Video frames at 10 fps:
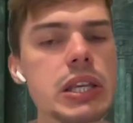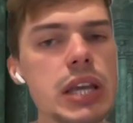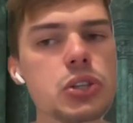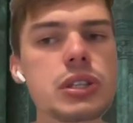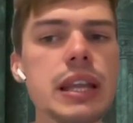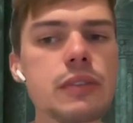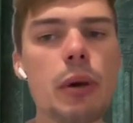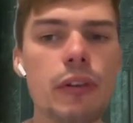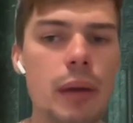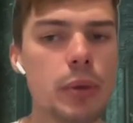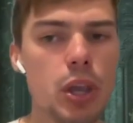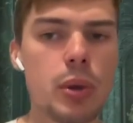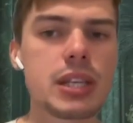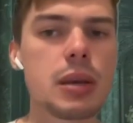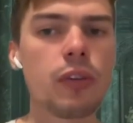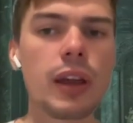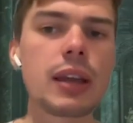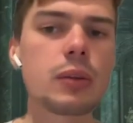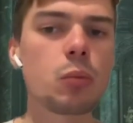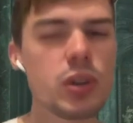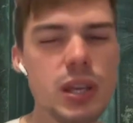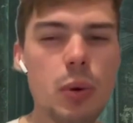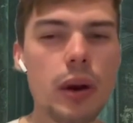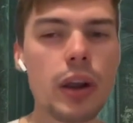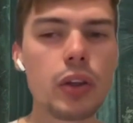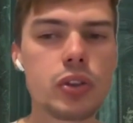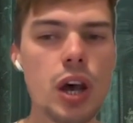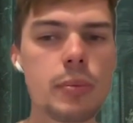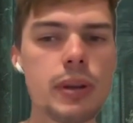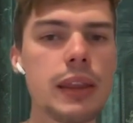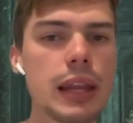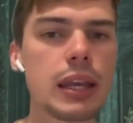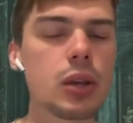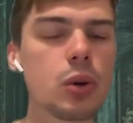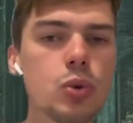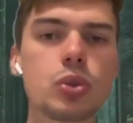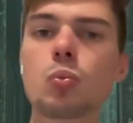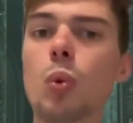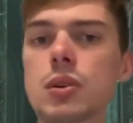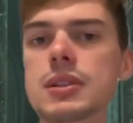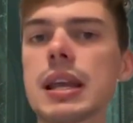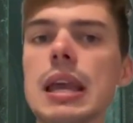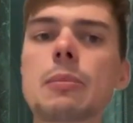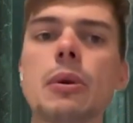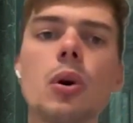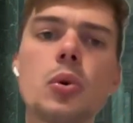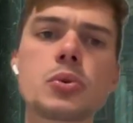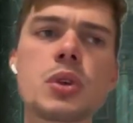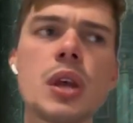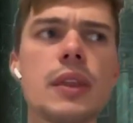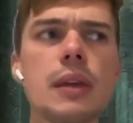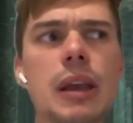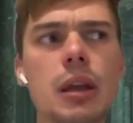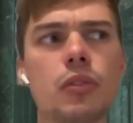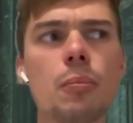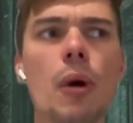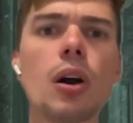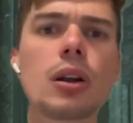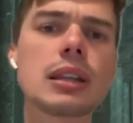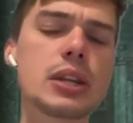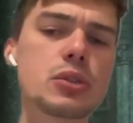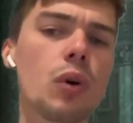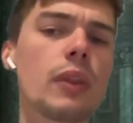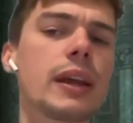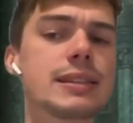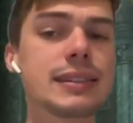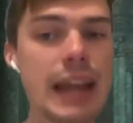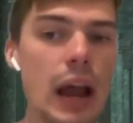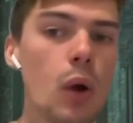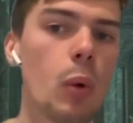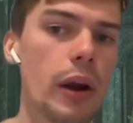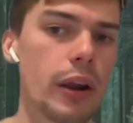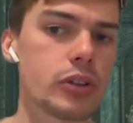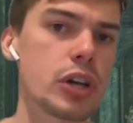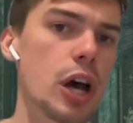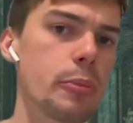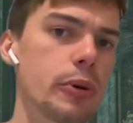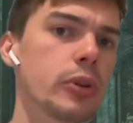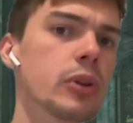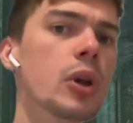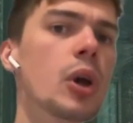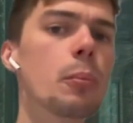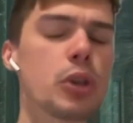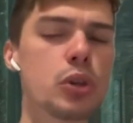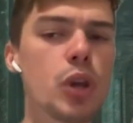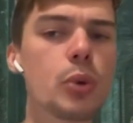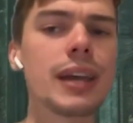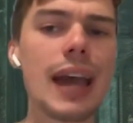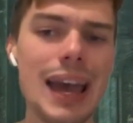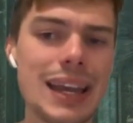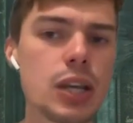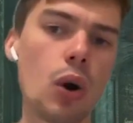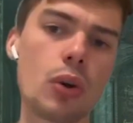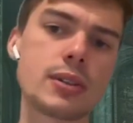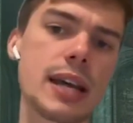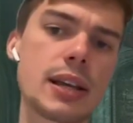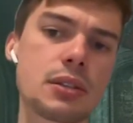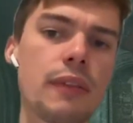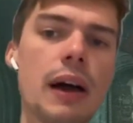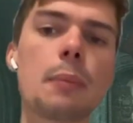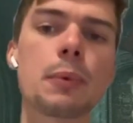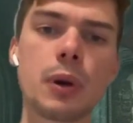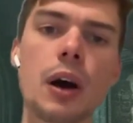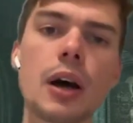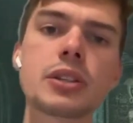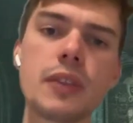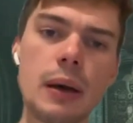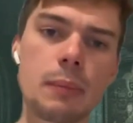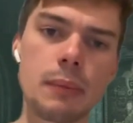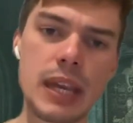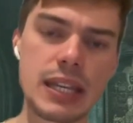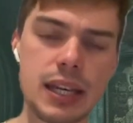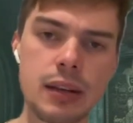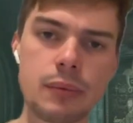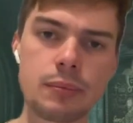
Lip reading: it just leaves a bit of ambiguity of, like, was he wearing a turban in the Leaky Cauldron? Wasn't he? Because they make a remark later on that he's now wearing a turban, but you don't get any context of that prior to that meeting.